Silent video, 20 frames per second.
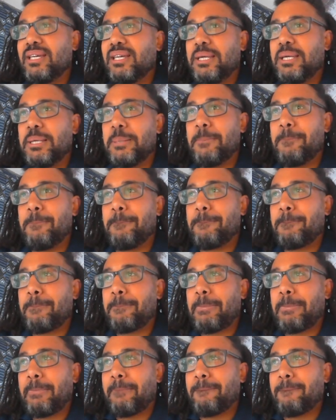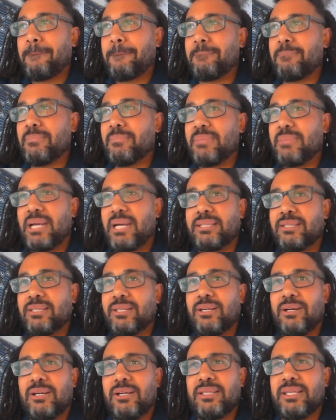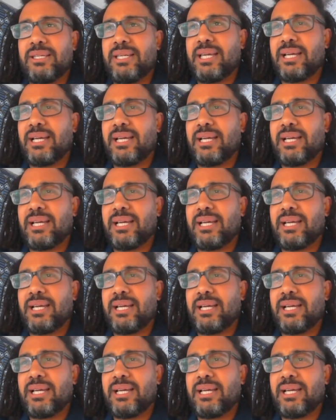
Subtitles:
I don't know,